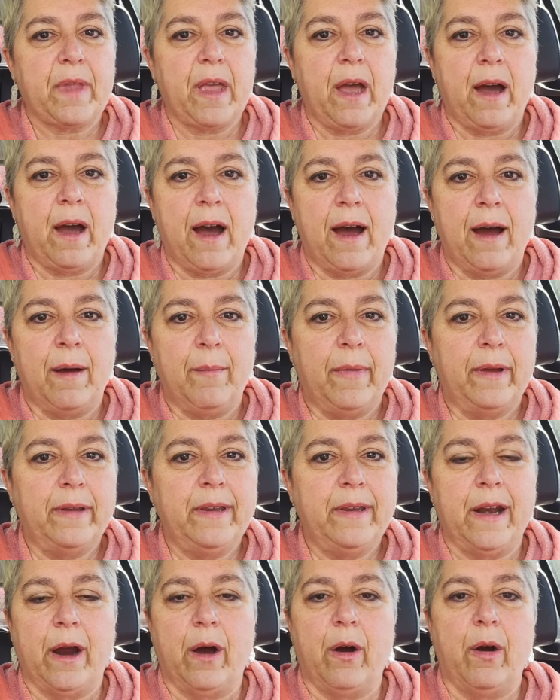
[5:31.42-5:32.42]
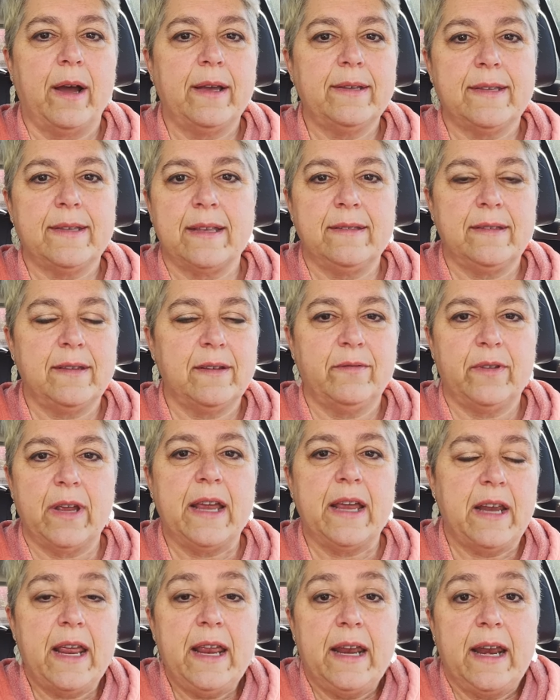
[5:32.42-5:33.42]
a sense of,
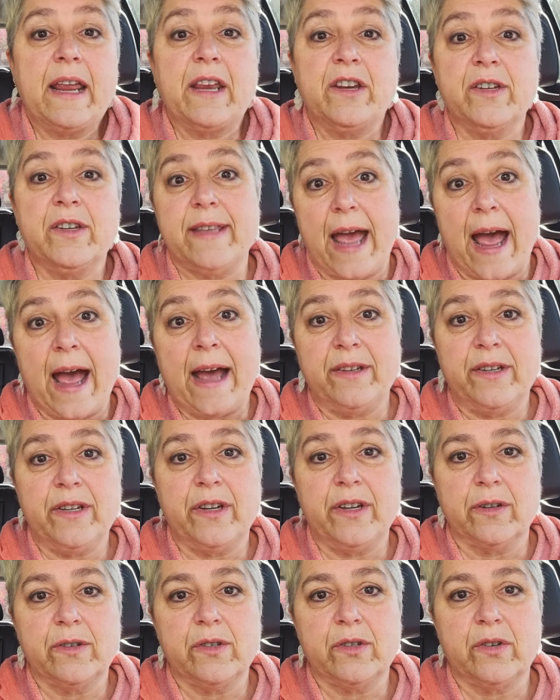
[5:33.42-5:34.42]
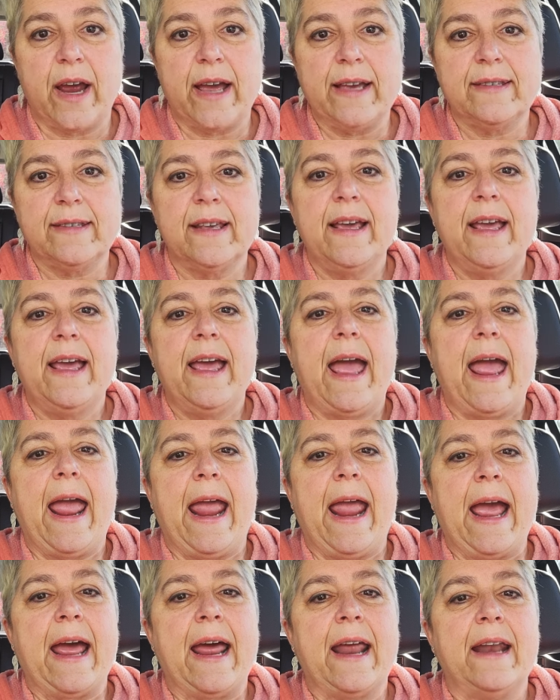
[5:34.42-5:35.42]
it can just add to your stress.
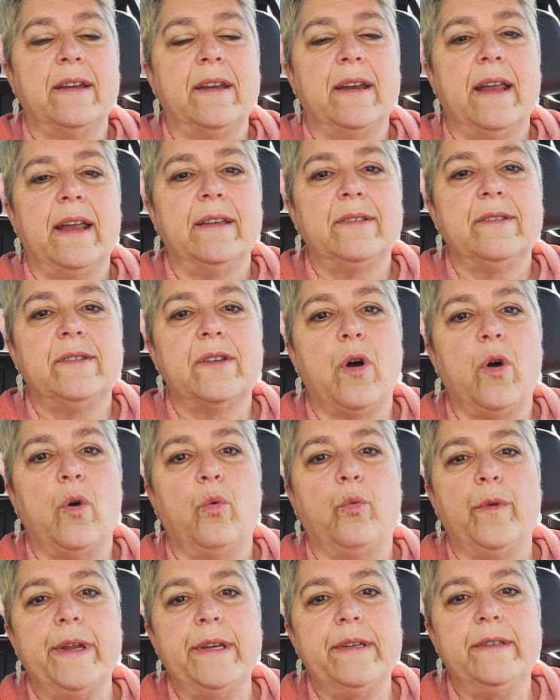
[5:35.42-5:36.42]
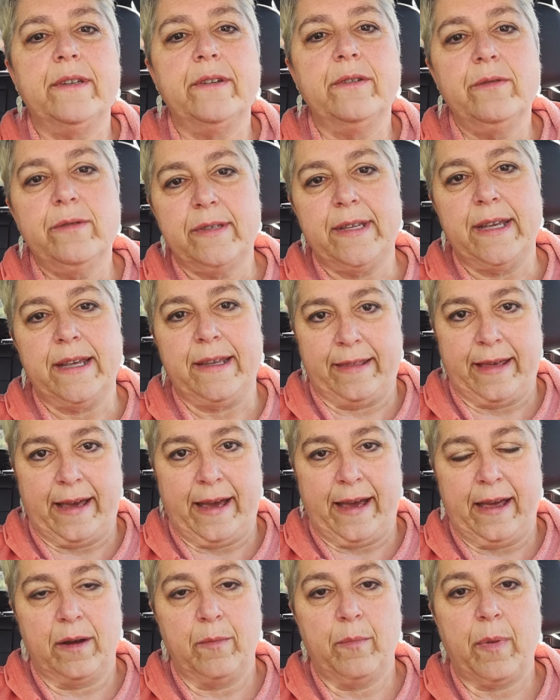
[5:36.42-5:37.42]
And so reducing
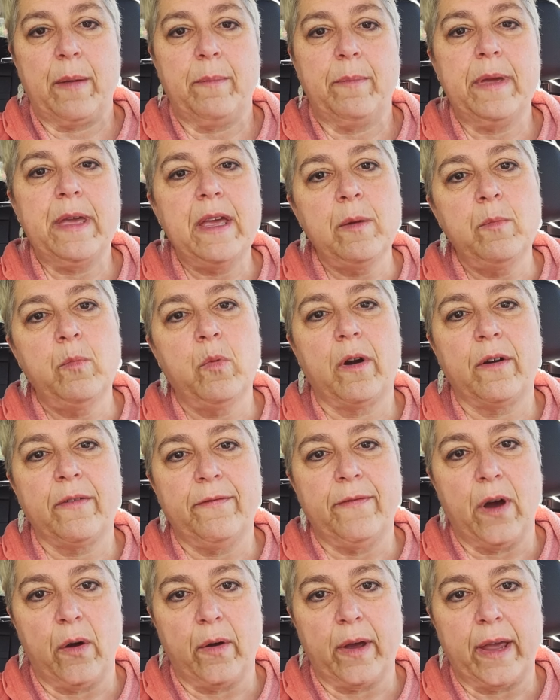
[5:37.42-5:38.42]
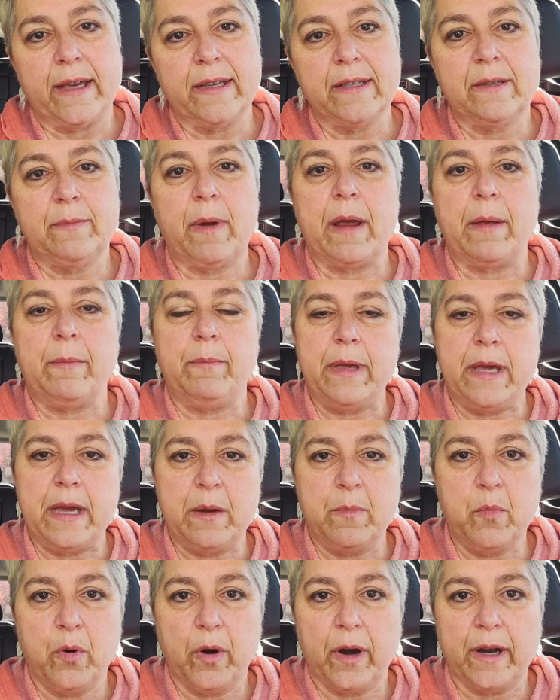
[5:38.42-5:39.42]
that by being more focused, by
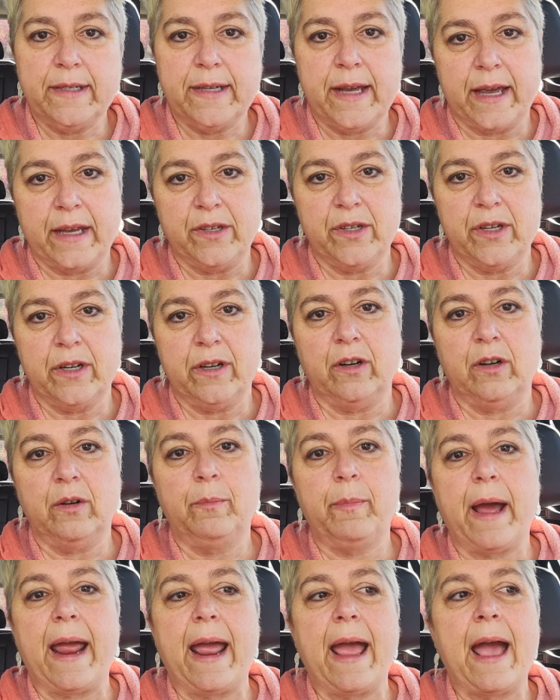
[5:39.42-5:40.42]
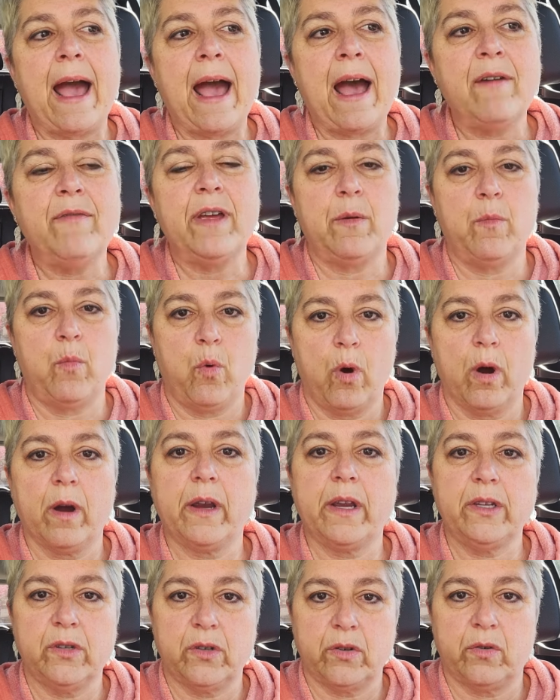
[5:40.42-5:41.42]
being more intentional, by having more
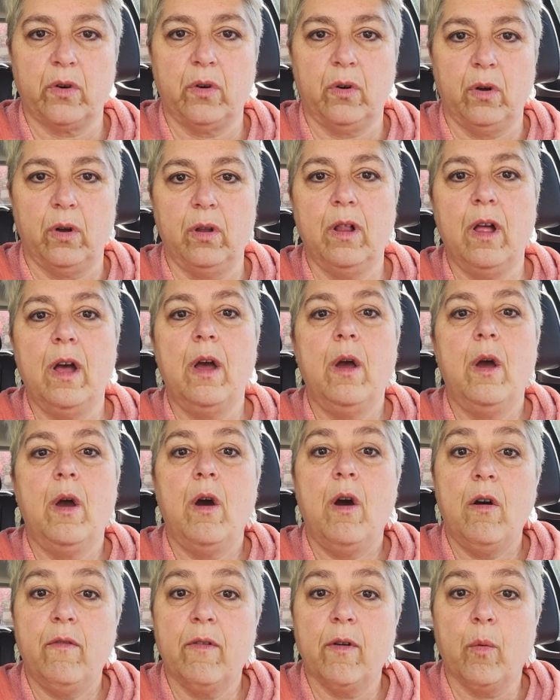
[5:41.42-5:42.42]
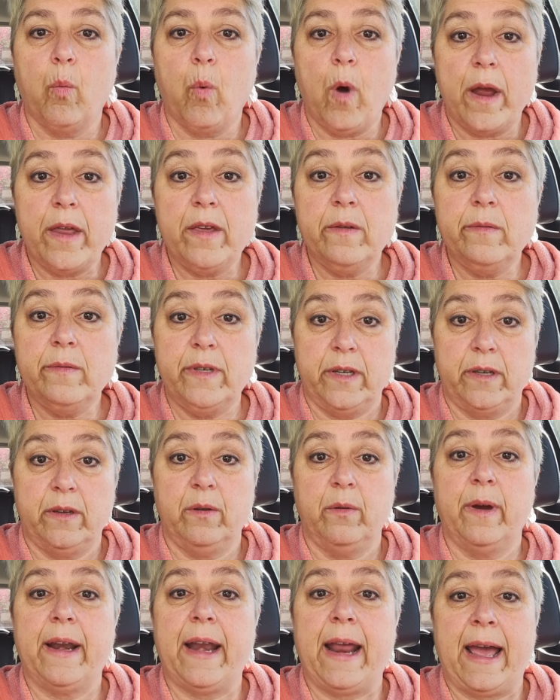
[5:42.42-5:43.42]
control over what you
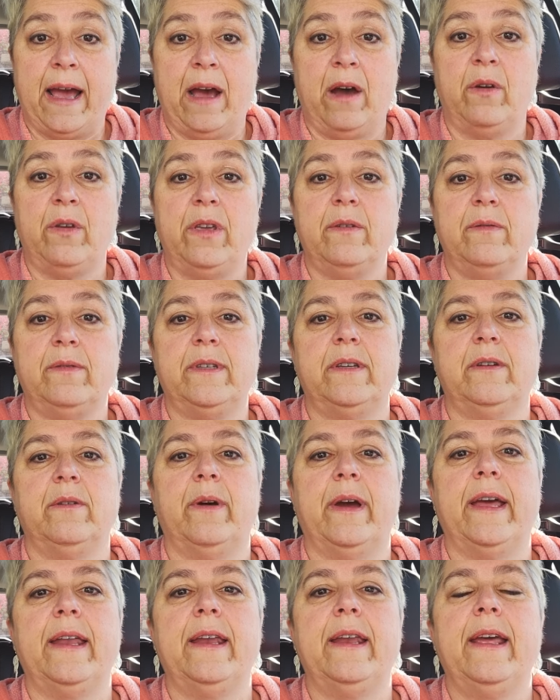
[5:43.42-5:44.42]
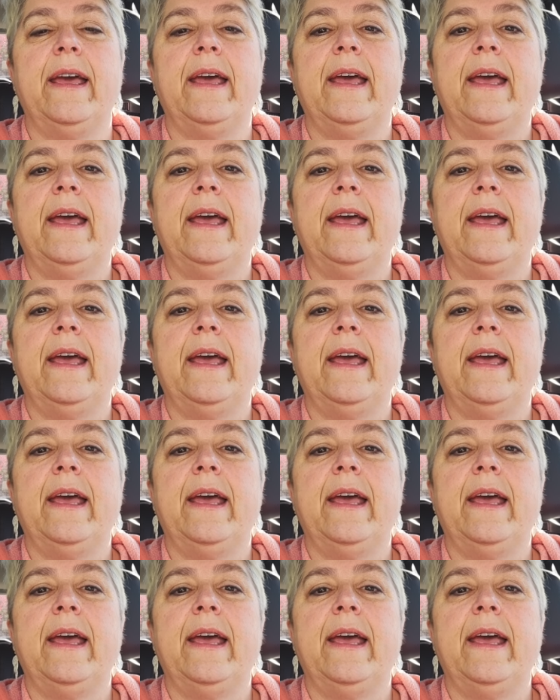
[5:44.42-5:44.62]
do and how you do it,